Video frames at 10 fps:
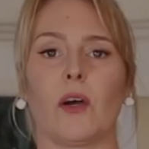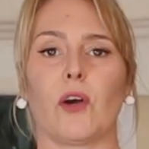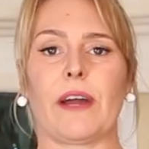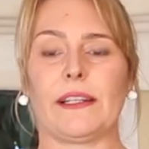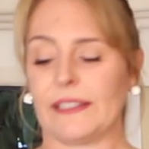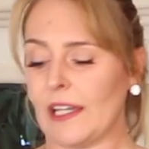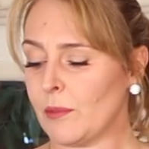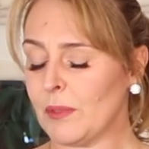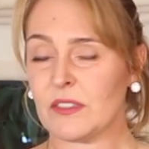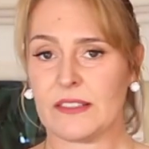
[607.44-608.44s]
All right, the
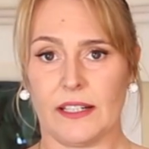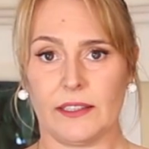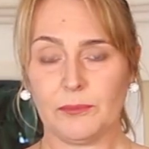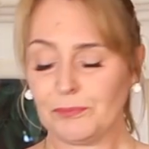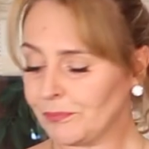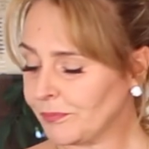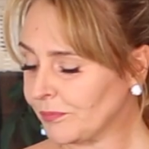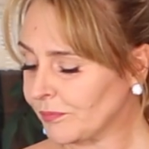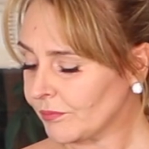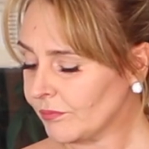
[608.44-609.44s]
caramel is done.
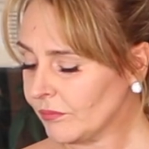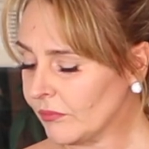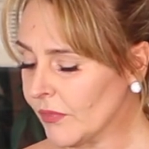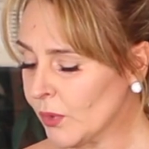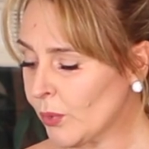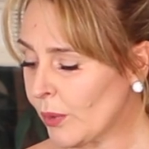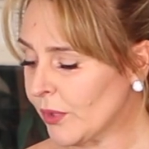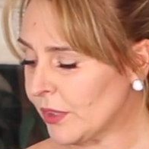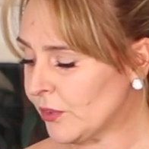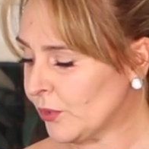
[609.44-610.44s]
What
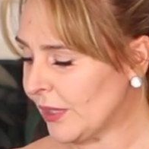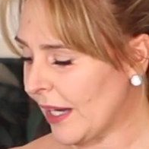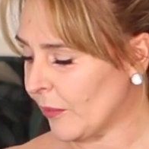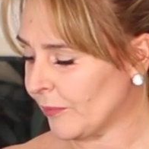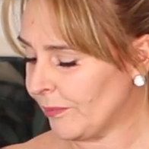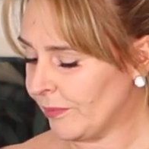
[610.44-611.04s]
we're gonna do now